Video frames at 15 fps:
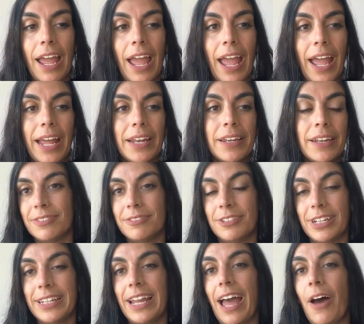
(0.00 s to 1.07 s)
and
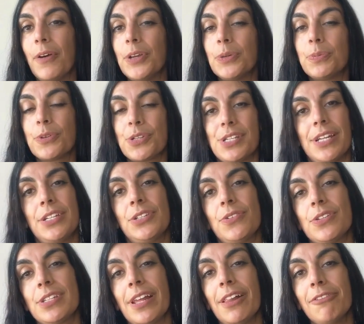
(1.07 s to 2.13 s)
really how you present
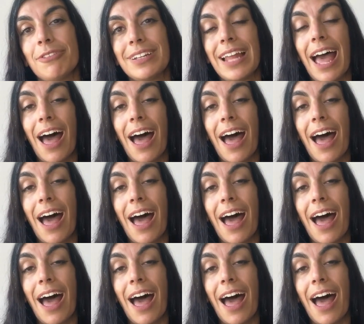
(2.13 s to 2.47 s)
yourself and